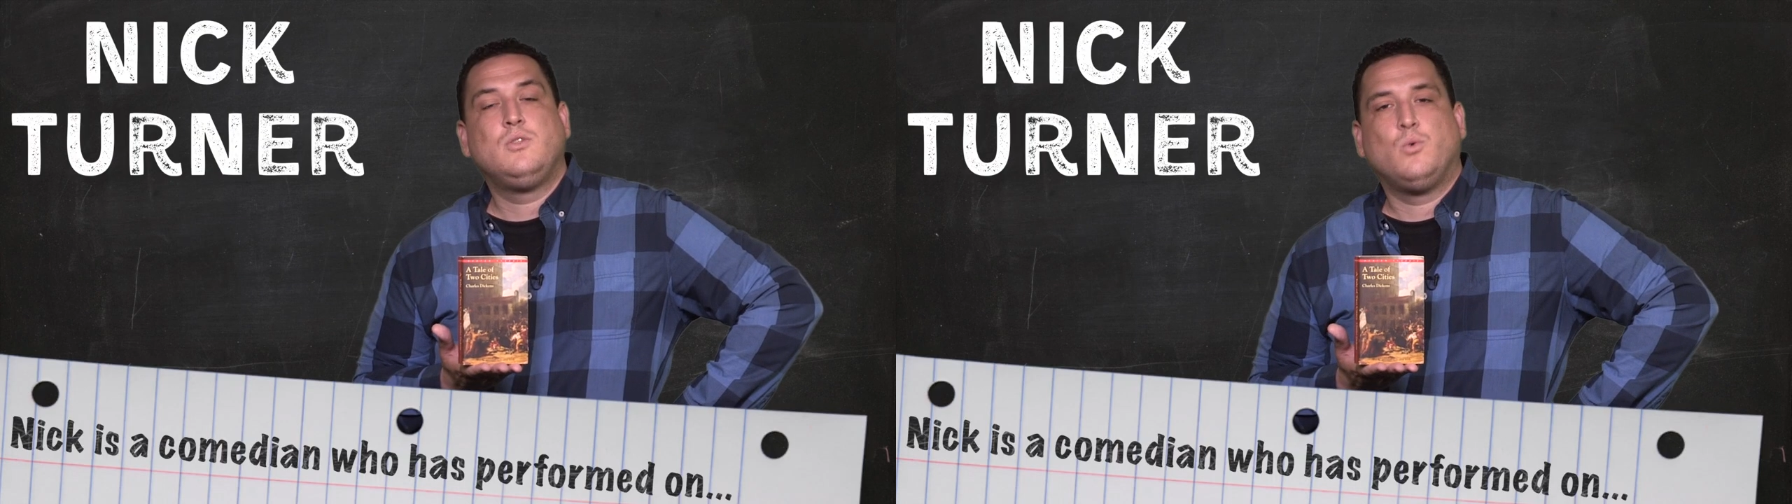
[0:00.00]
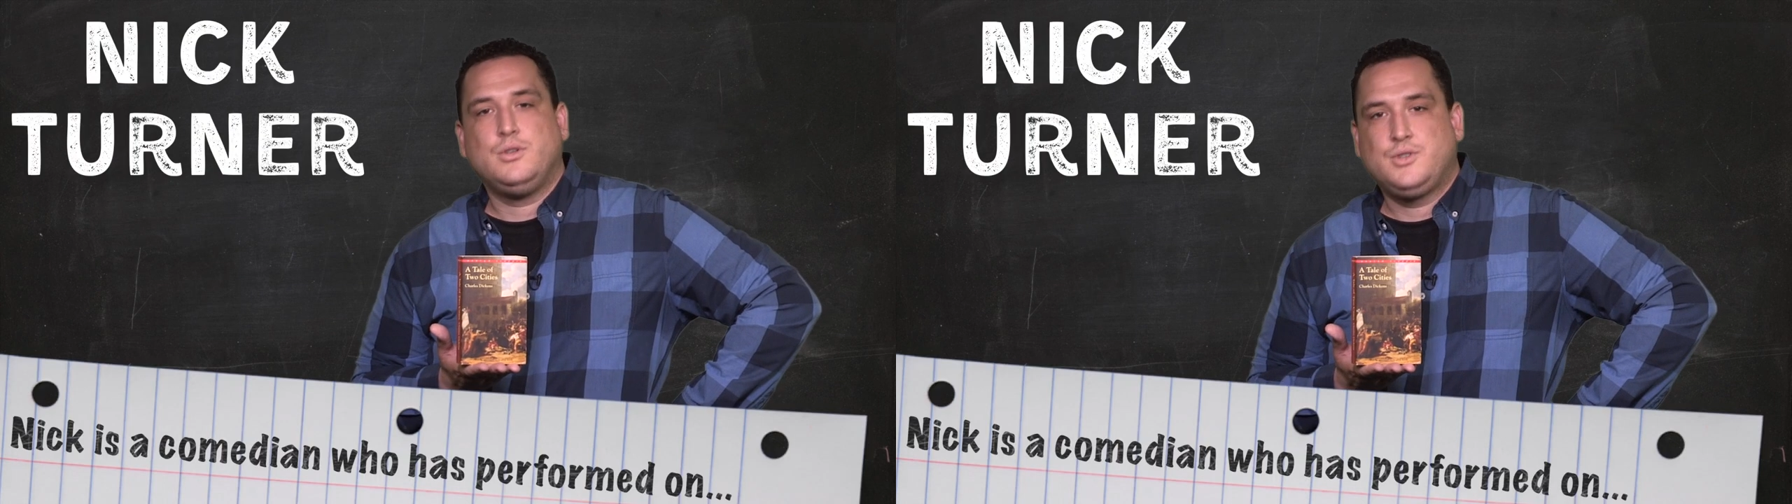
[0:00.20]

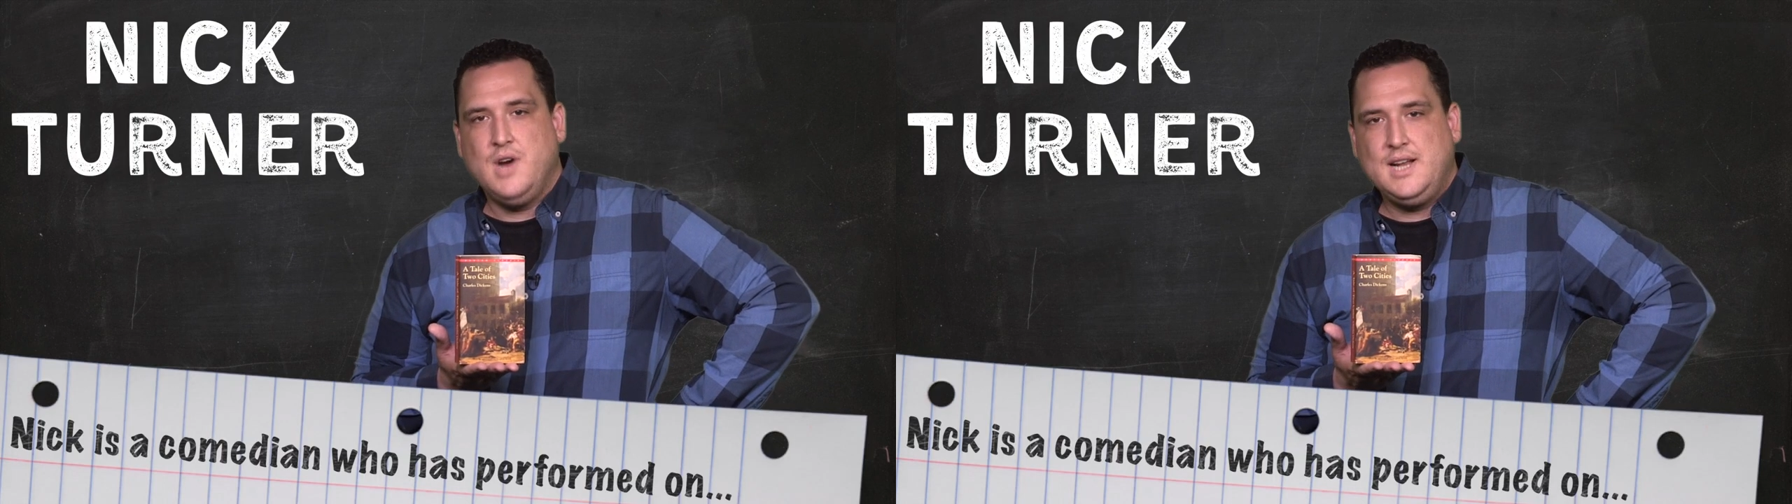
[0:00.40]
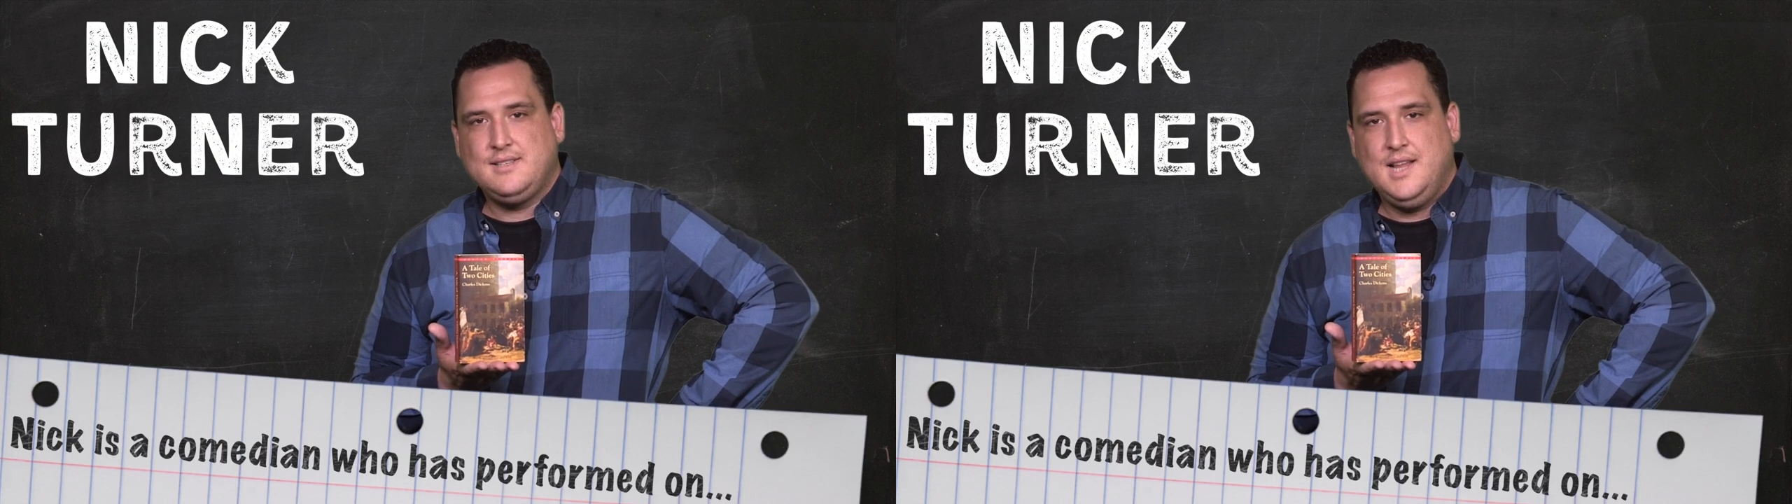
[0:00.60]
the world's
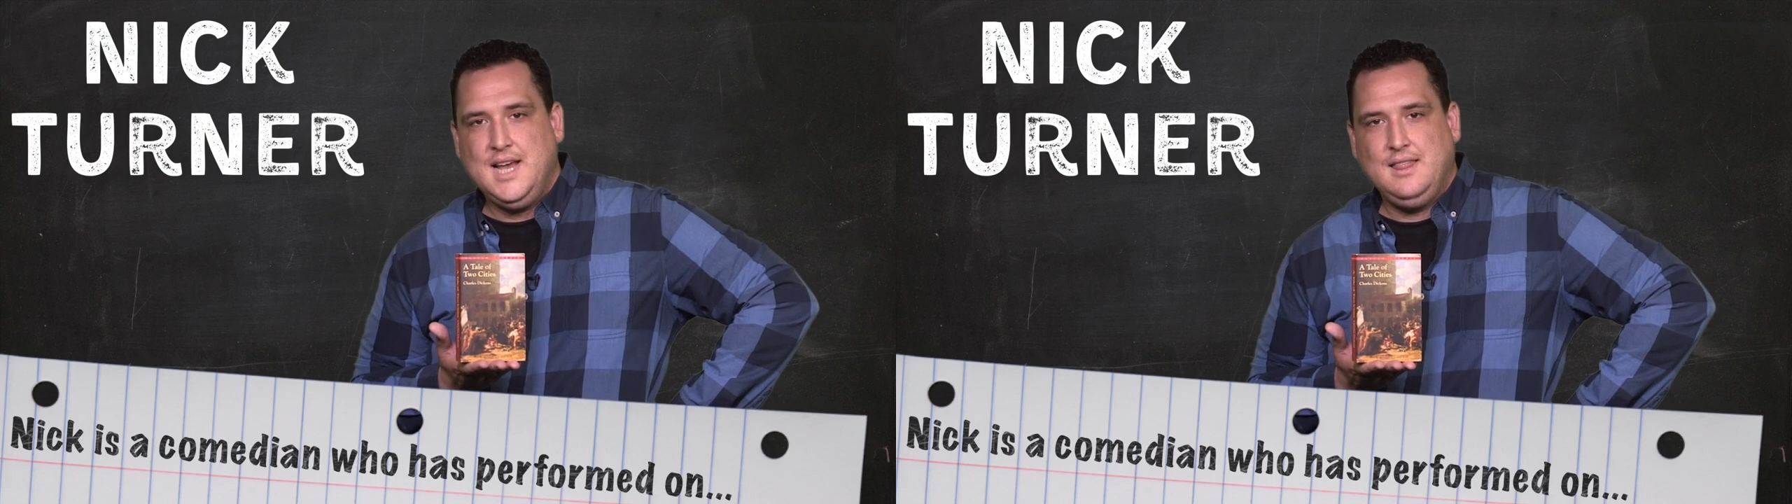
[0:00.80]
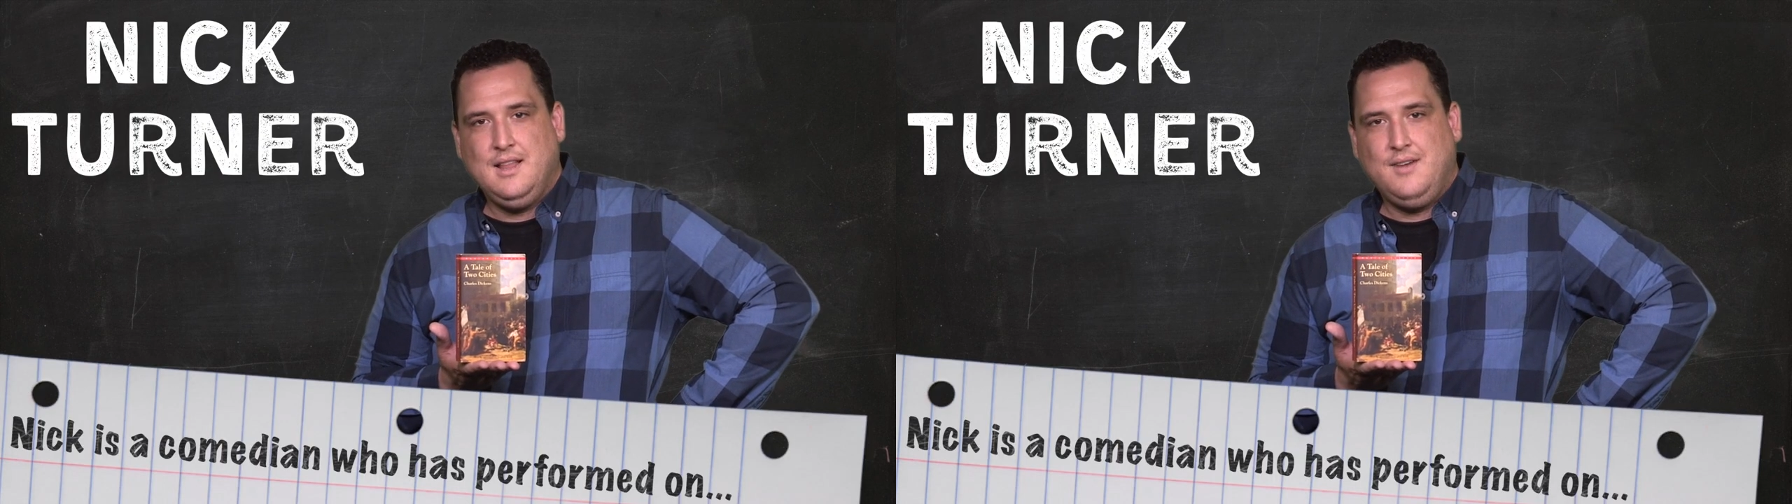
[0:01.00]
greatest
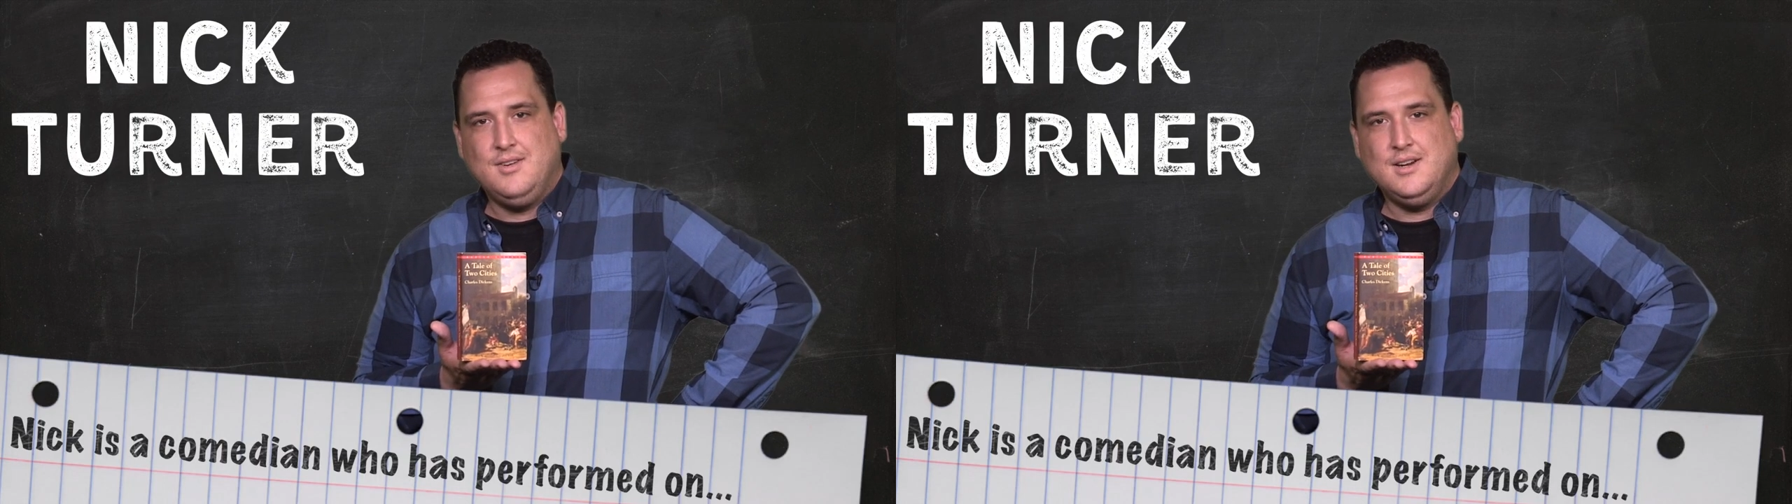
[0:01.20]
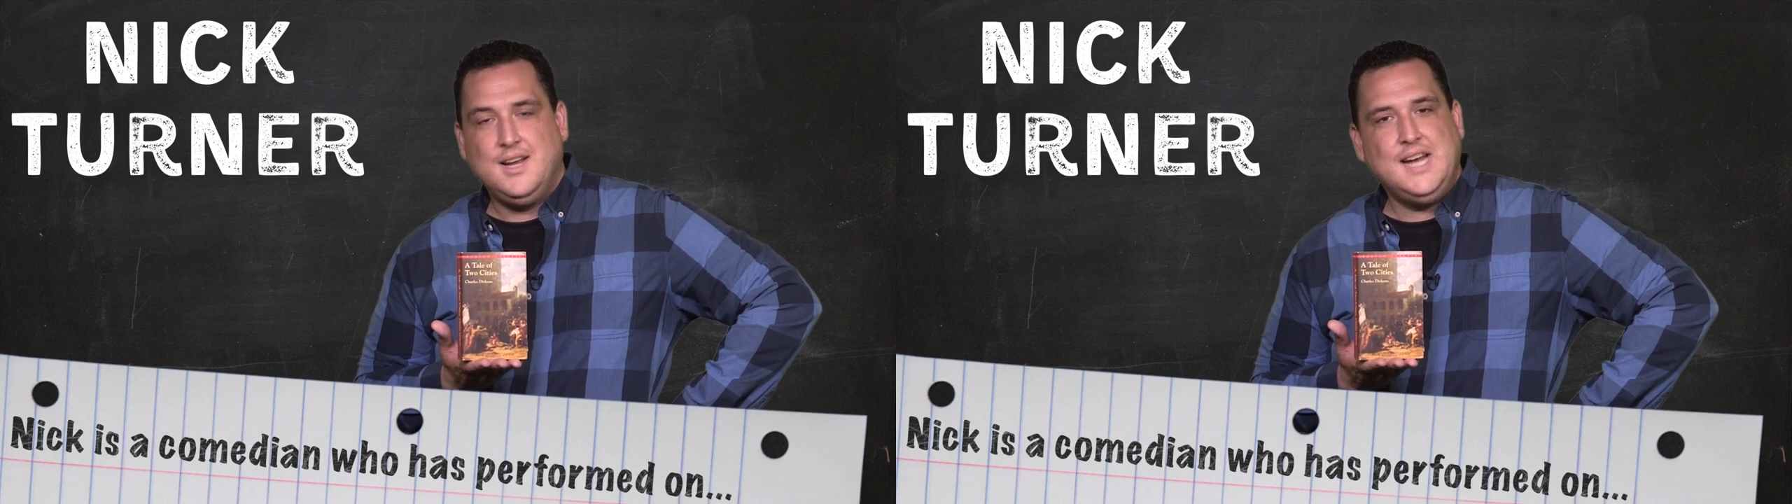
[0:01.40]
Latin
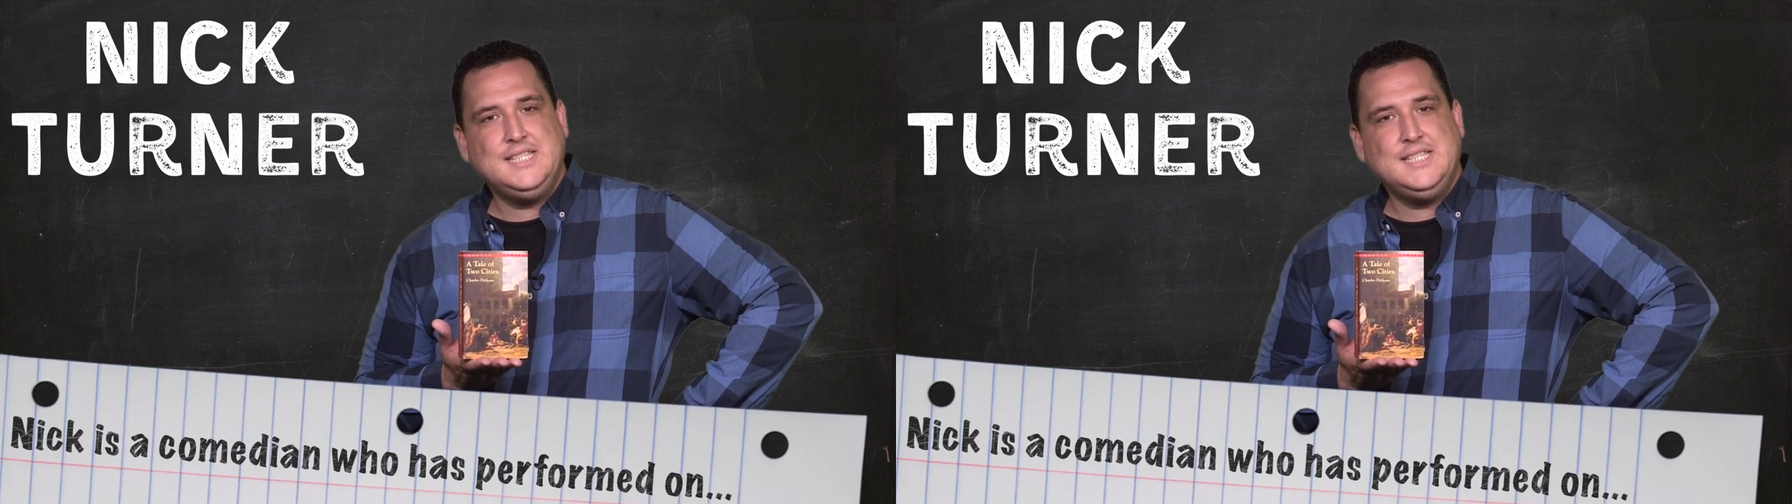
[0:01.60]
lover,